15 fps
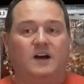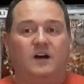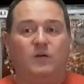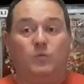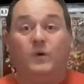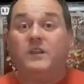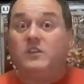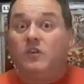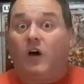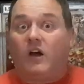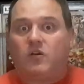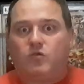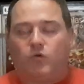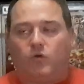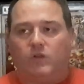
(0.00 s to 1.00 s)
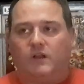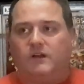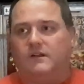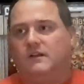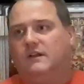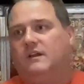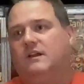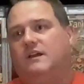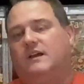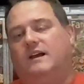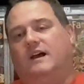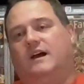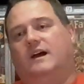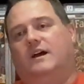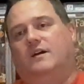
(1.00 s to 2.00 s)
with Nightcrawler.
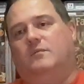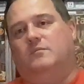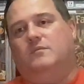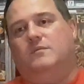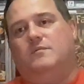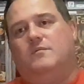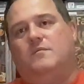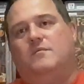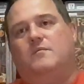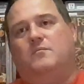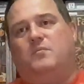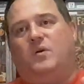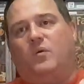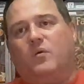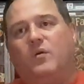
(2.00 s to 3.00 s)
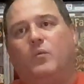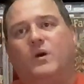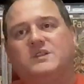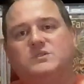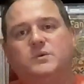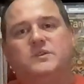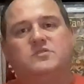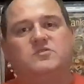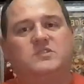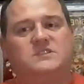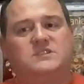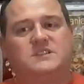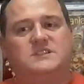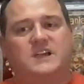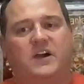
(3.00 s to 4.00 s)
But once you introduce
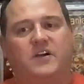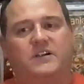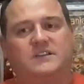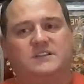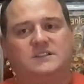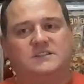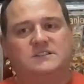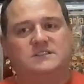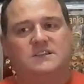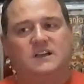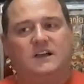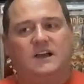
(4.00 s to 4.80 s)
these characters,